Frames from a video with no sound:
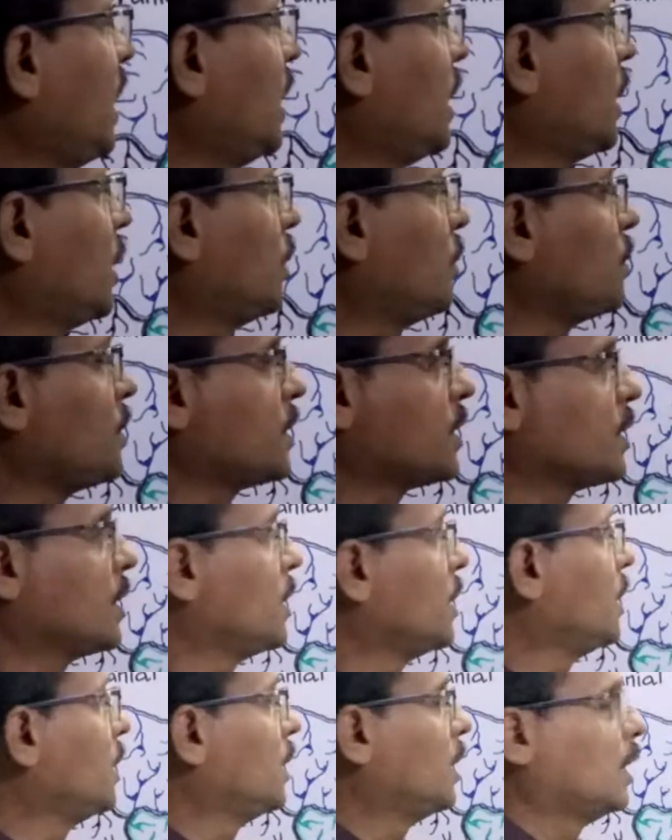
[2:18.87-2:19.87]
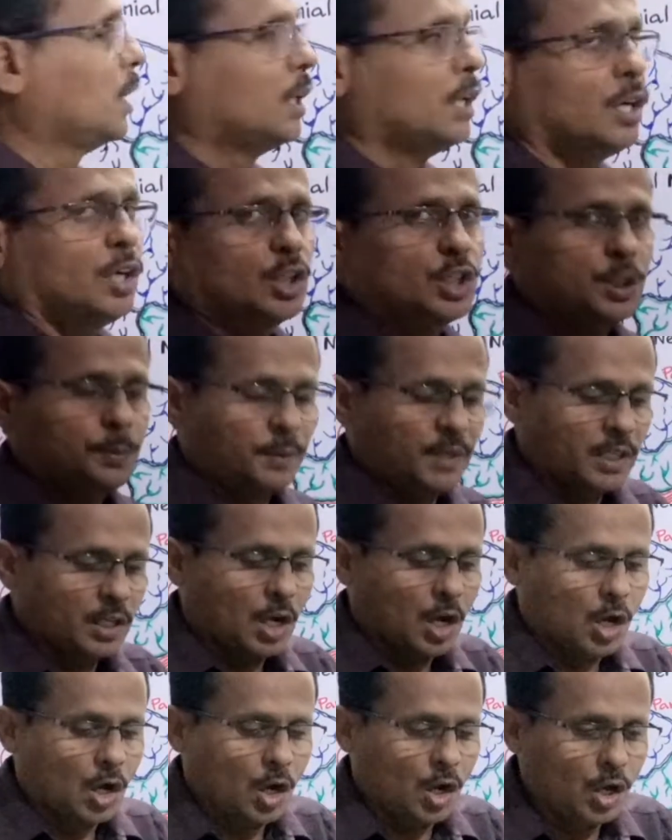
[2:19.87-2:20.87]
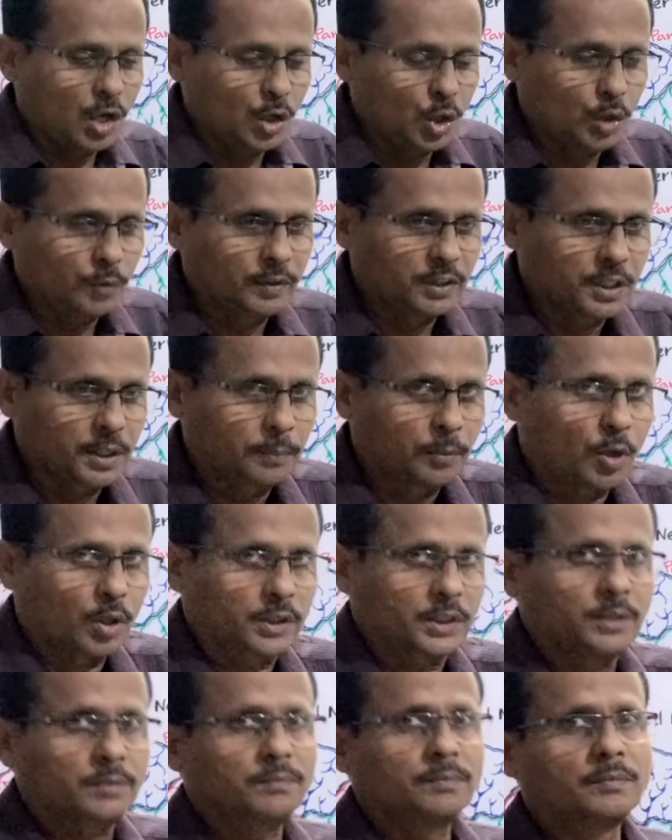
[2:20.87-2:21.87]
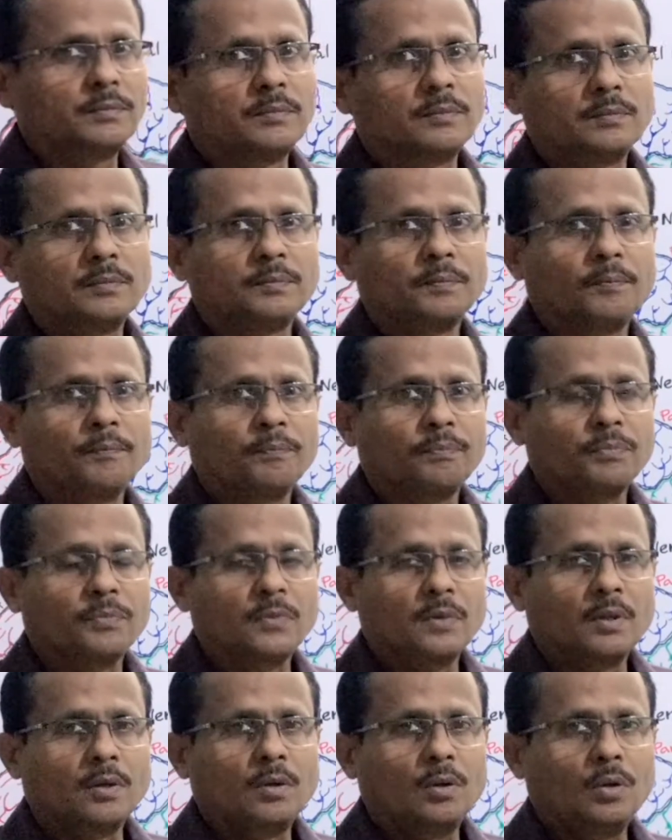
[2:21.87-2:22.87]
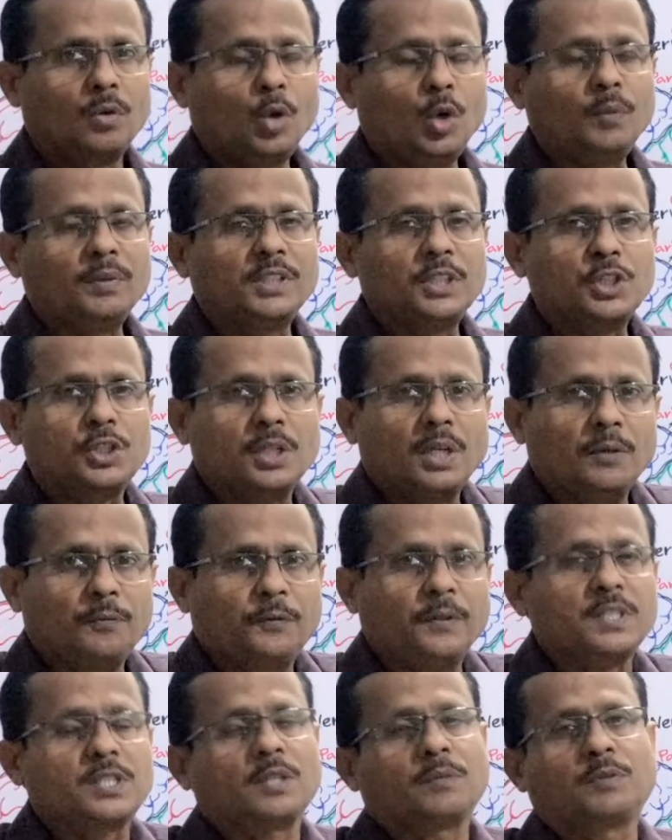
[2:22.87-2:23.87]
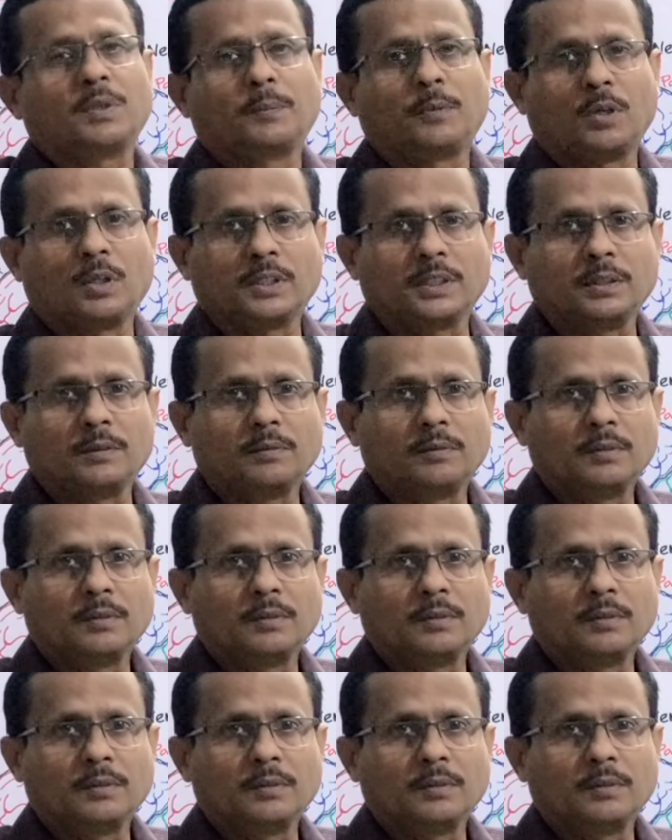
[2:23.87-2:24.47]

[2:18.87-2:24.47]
nerves are spread all over the body, over the surface of the body.